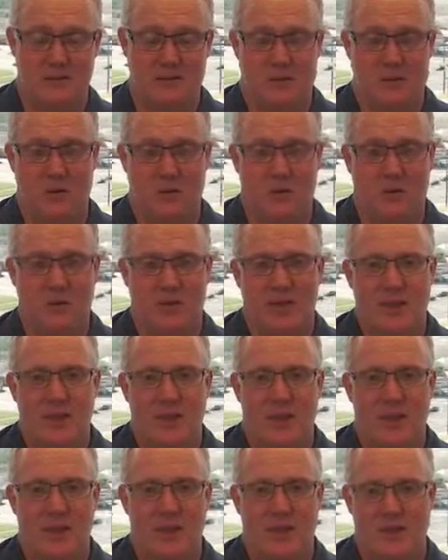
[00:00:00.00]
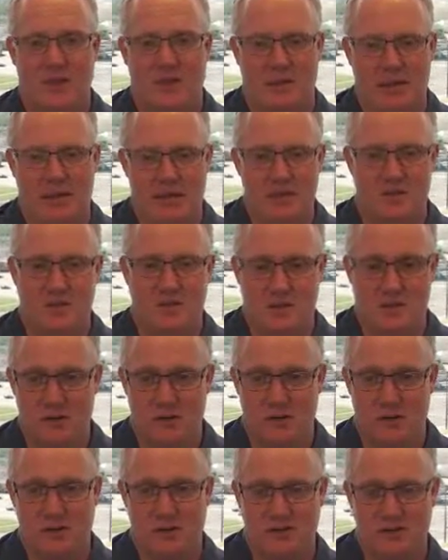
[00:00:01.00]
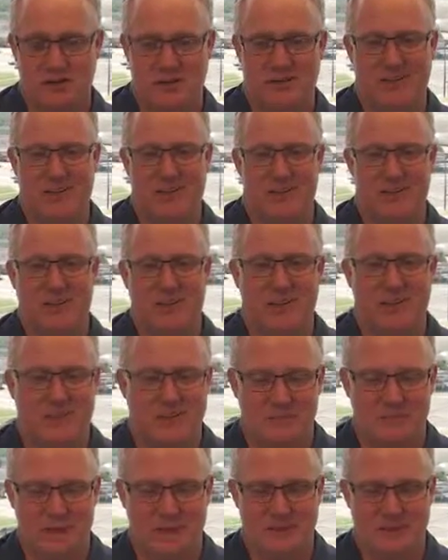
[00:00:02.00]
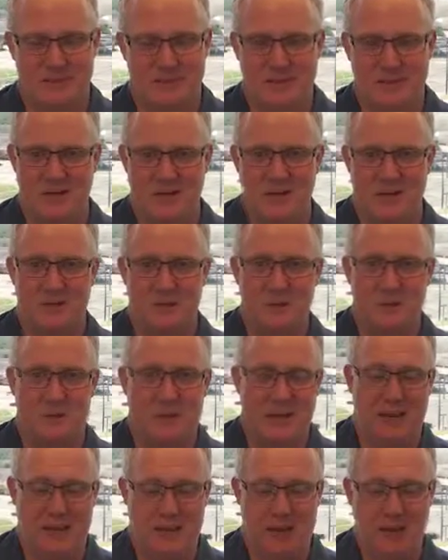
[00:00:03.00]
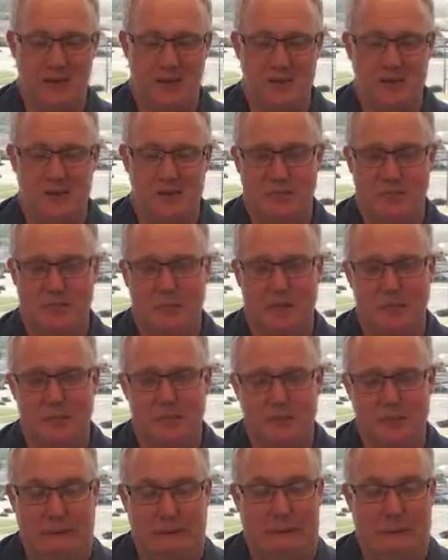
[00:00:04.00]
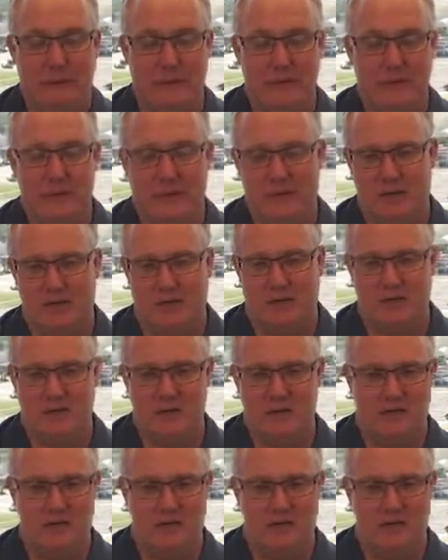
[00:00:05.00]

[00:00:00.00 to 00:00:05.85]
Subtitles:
So last year, U.S. domestic customers paid over $7 billion for